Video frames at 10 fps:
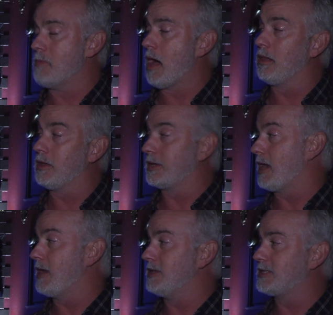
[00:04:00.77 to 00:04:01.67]
model
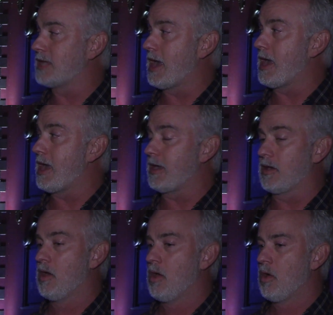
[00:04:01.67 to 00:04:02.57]
again and
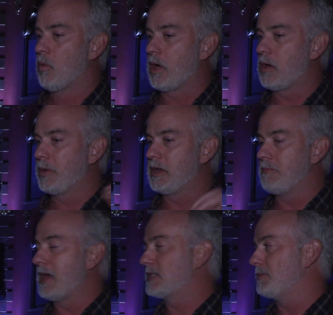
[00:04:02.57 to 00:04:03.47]
saying, where are we going
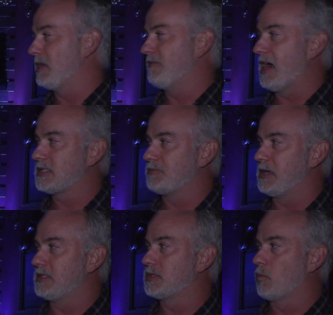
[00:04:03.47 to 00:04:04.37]
to make some
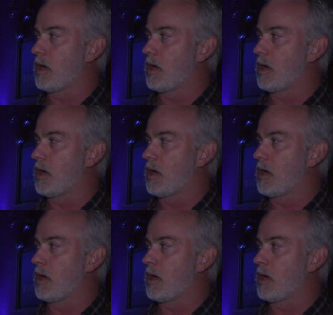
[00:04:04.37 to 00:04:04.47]
investments?